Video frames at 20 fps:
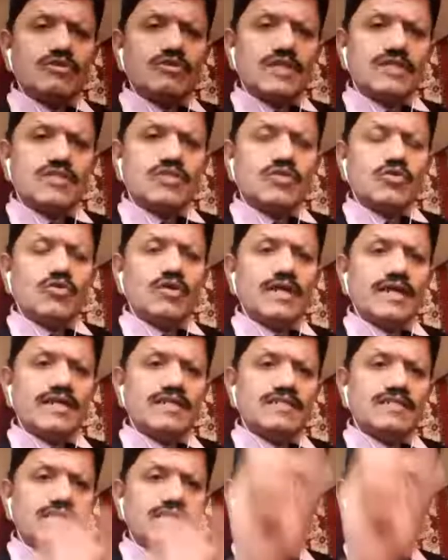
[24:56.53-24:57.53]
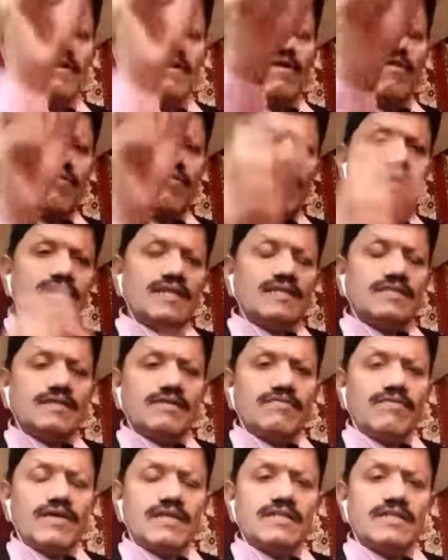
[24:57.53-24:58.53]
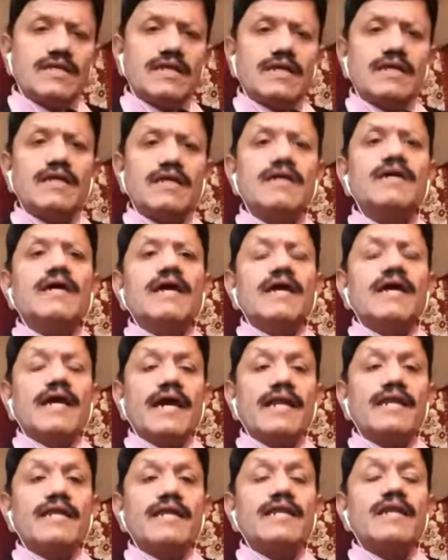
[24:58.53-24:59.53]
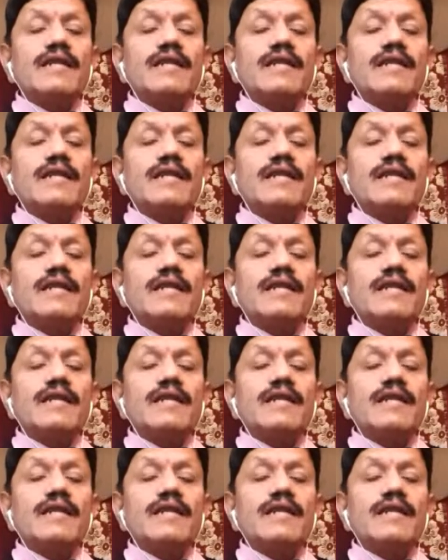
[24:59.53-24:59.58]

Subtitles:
the students for their career